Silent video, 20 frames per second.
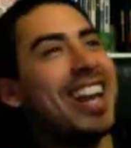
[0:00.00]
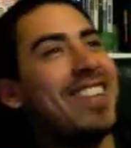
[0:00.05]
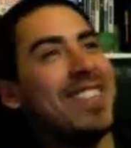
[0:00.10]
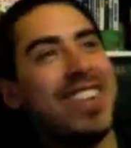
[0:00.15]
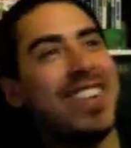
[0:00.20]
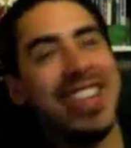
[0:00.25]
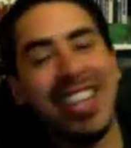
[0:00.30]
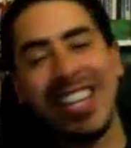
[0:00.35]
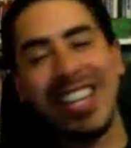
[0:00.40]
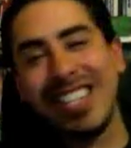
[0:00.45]

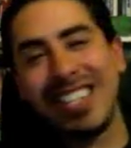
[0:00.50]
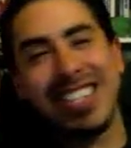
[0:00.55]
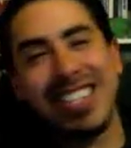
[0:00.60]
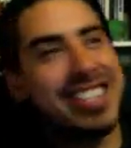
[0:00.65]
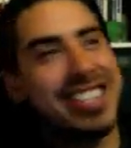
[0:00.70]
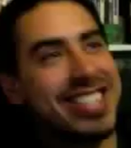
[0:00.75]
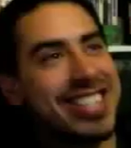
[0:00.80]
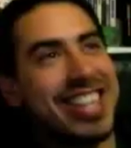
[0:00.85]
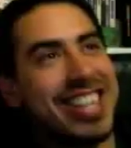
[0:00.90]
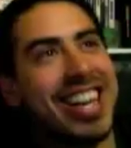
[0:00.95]
religious
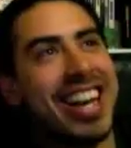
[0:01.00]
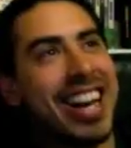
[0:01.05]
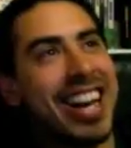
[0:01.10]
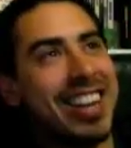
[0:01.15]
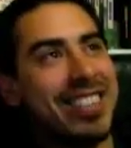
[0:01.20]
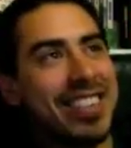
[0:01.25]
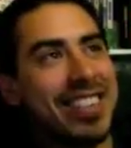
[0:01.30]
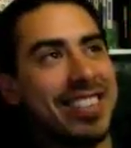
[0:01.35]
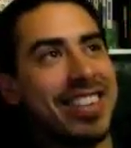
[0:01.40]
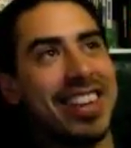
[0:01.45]
chick
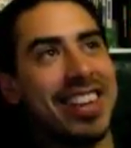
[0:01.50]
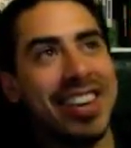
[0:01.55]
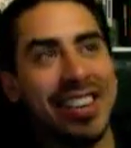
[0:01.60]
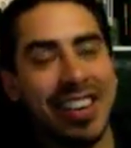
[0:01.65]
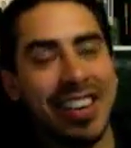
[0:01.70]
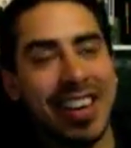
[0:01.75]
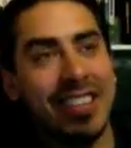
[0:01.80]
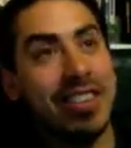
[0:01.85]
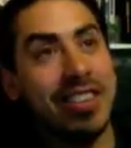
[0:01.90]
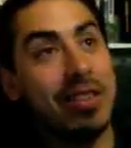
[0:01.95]
and you know
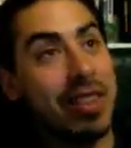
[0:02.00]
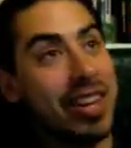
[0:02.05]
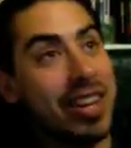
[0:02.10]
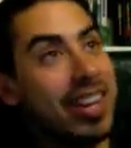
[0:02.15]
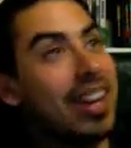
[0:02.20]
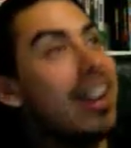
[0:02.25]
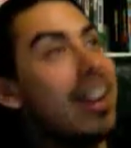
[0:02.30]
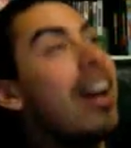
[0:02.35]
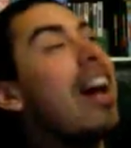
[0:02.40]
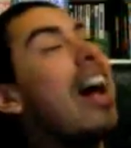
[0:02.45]
giving him a
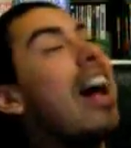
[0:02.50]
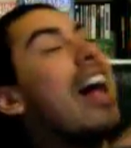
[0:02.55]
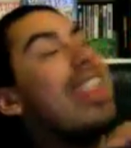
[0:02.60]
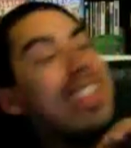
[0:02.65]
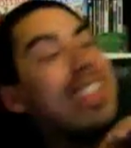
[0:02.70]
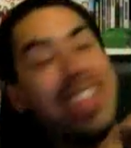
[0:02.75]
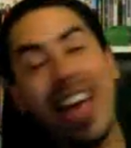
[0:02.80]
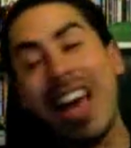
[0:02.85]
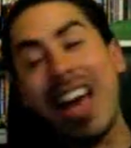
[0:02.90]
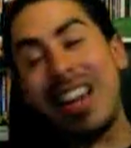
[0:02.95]
kid
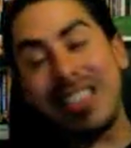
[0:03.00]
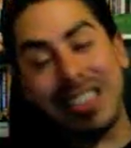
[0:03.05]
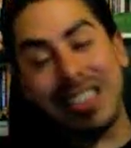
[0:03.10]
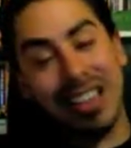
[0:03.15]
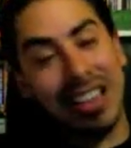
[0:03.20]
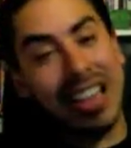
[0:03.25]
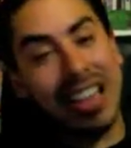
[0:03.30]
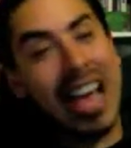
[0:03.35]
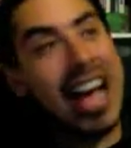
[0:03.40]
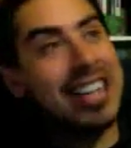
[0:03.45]
that is
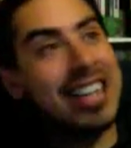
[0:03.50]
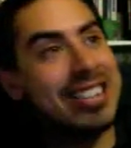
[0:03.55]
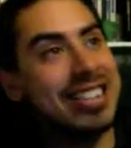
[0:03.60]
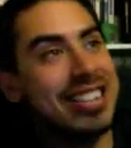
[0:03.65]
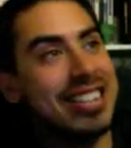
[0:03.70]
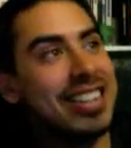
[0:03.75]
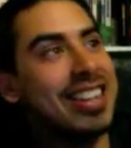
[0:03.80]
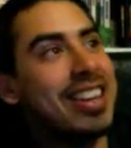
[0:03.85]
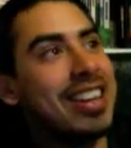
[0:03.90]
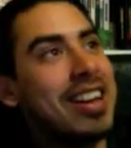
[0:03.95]

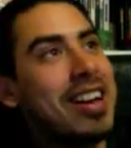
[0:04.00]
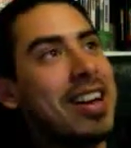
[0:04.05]
classic